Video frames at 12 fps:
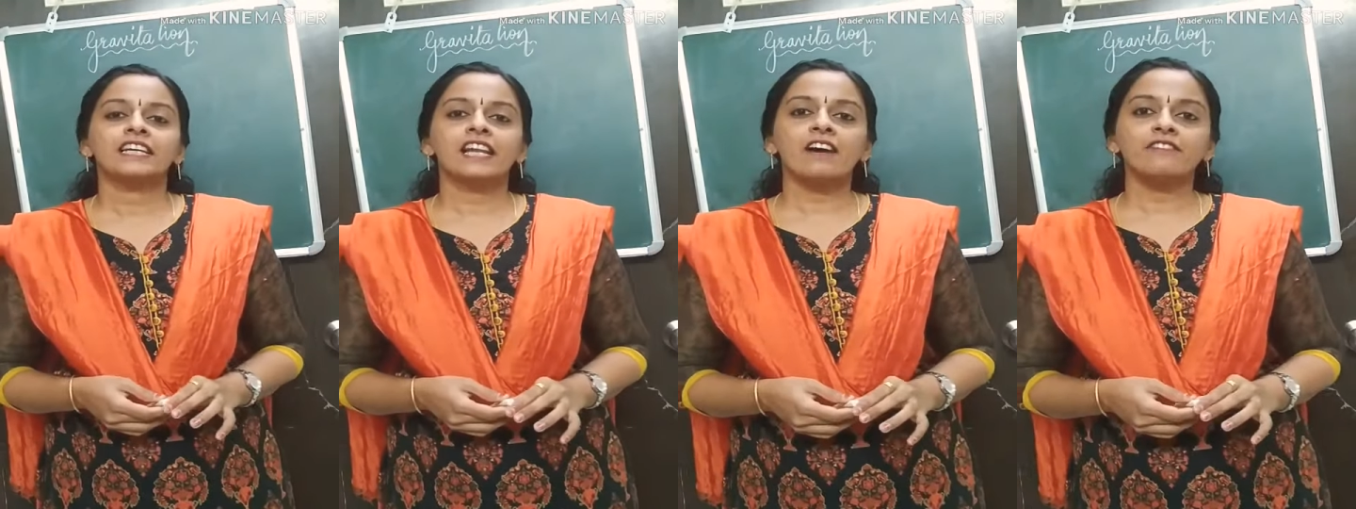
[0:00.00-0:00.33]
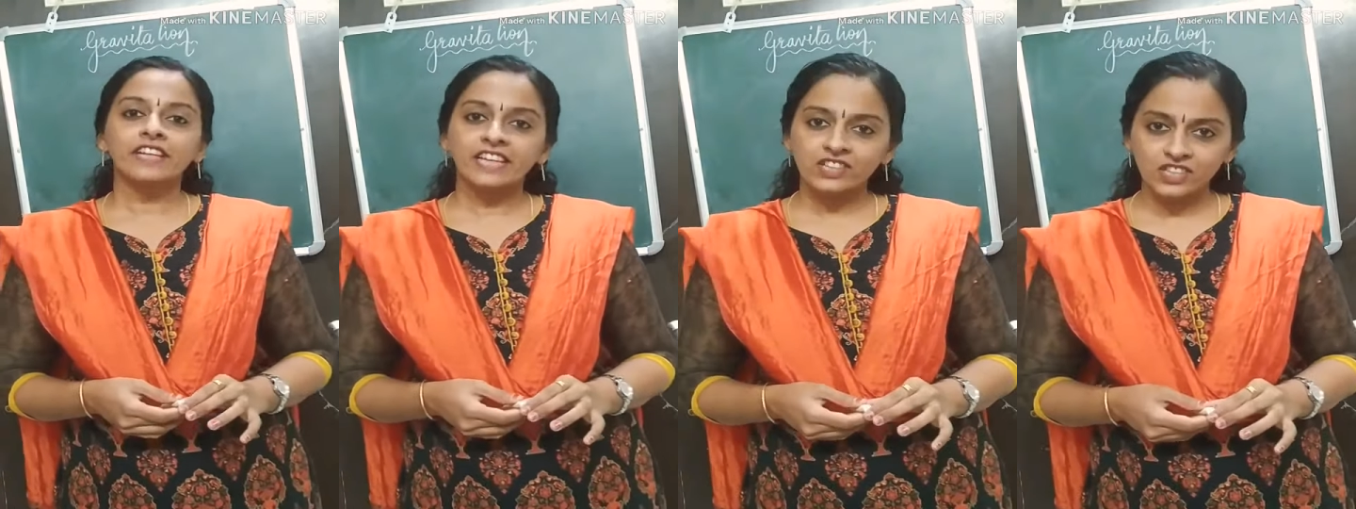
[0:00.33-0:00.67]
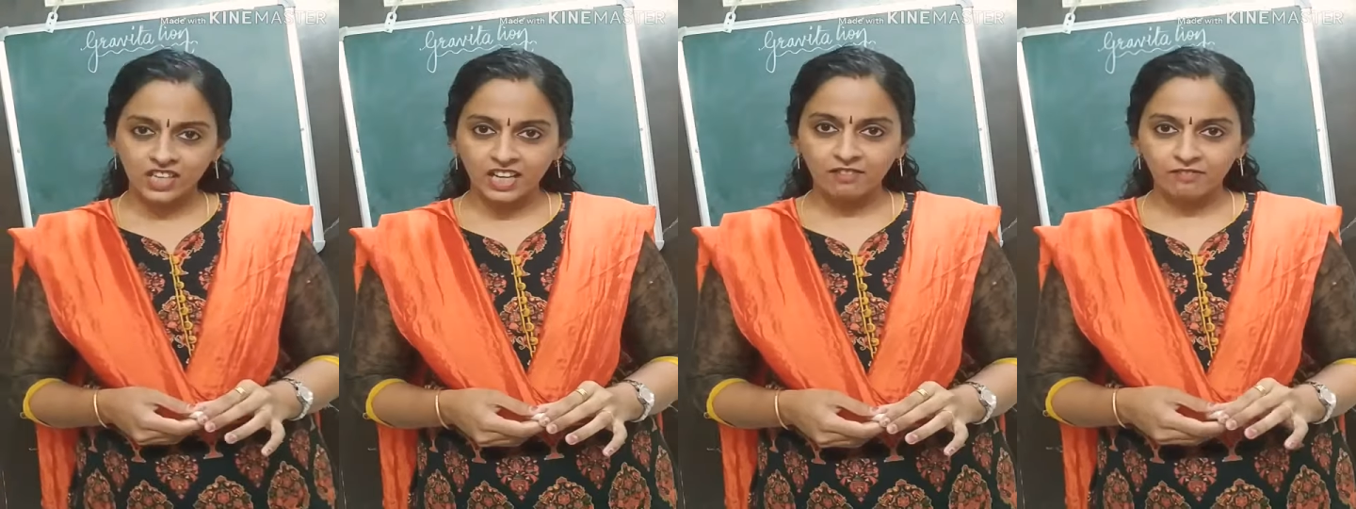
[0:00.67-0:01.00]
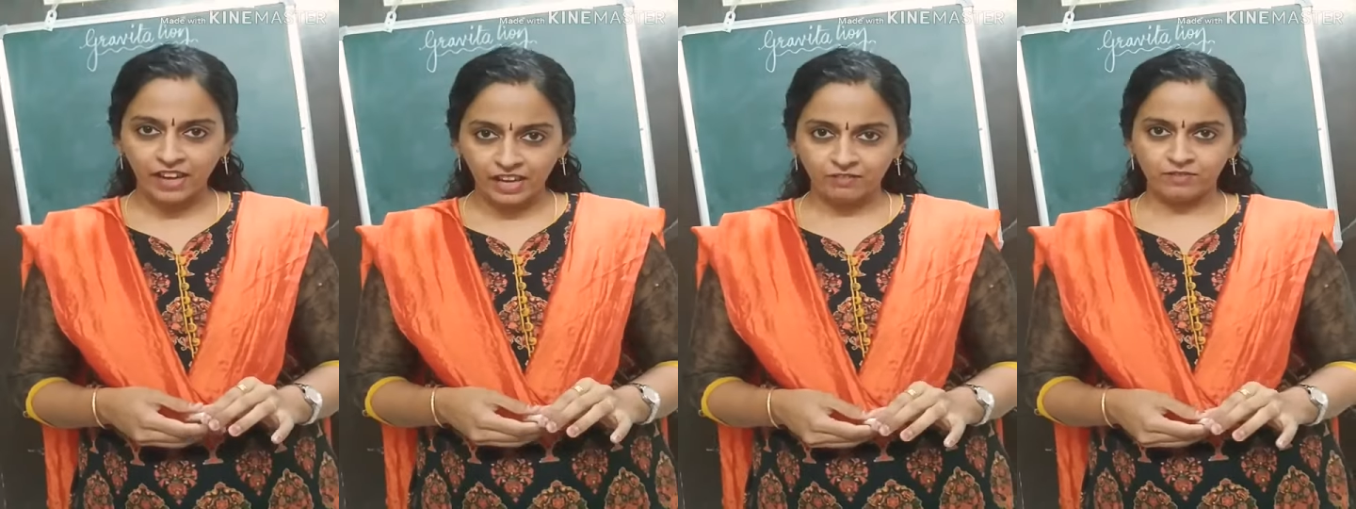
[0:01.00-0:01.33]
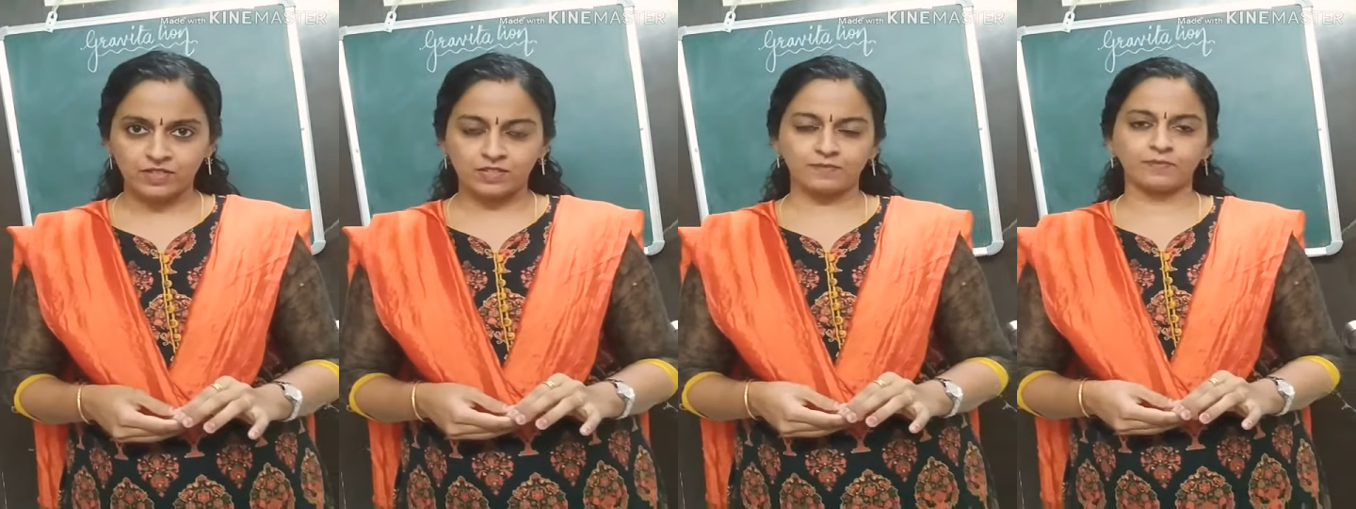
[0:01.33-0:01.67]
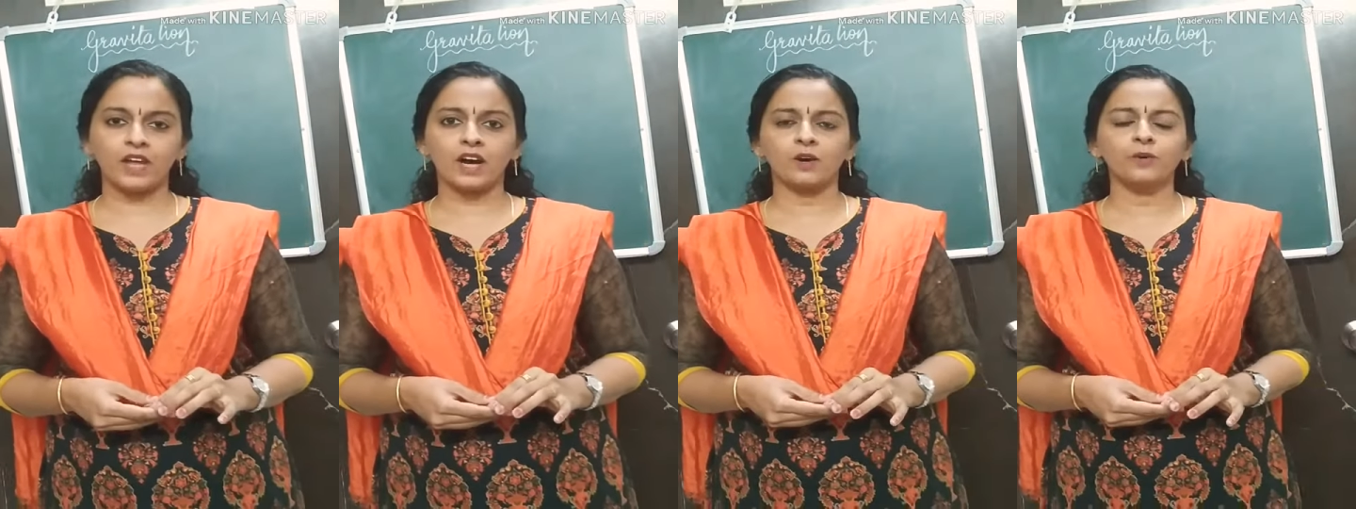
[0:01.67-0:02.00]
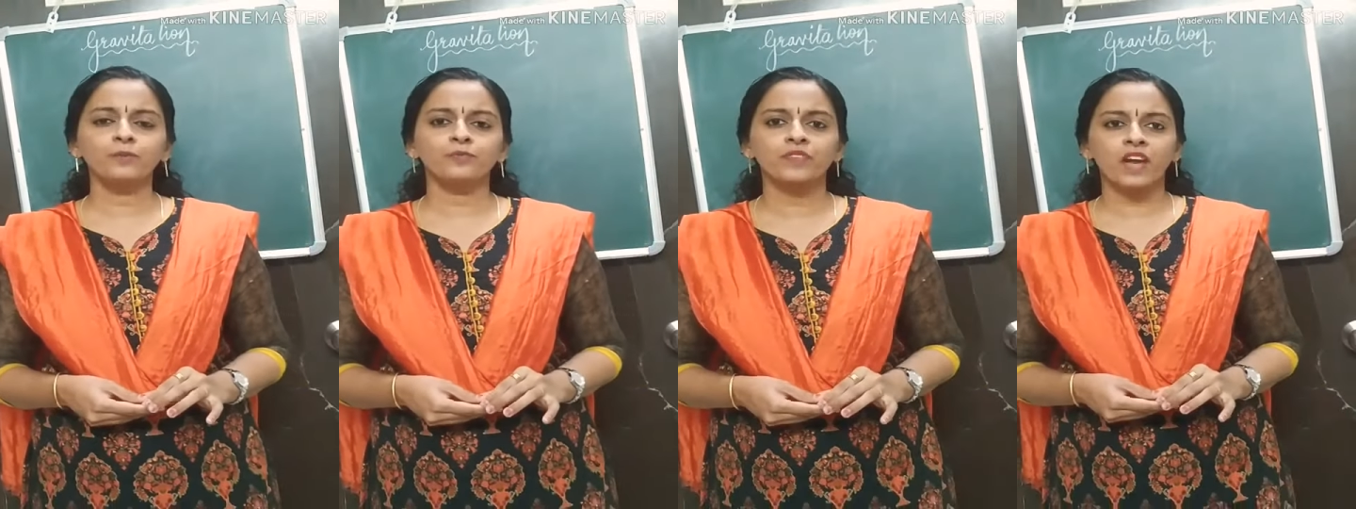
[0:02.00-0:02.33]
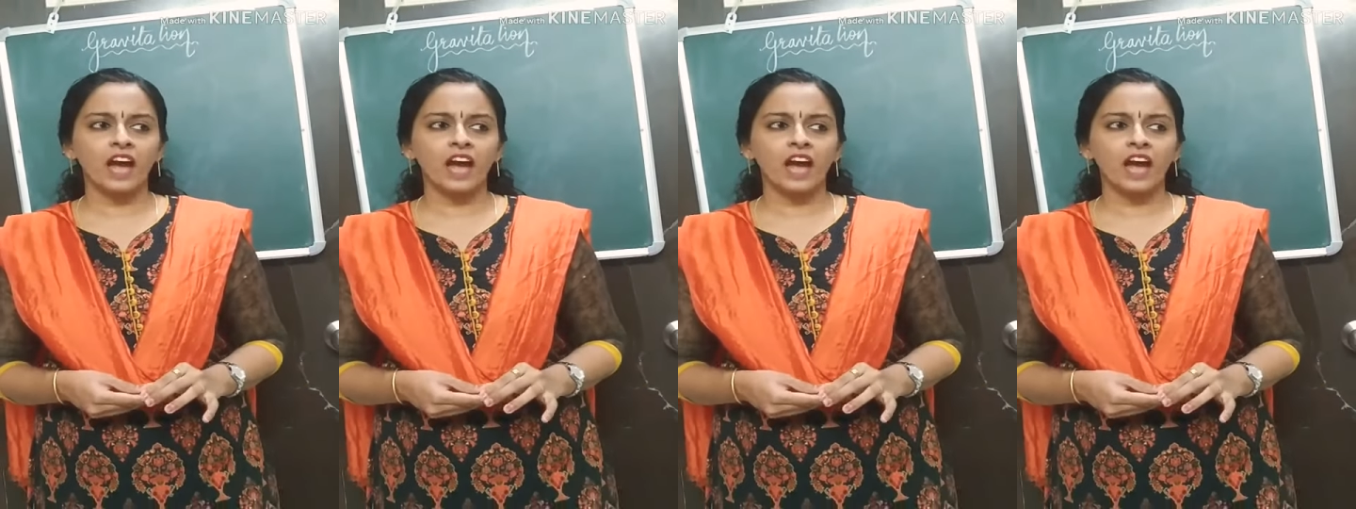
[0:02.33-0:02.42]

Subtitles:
Gravitational waves. Now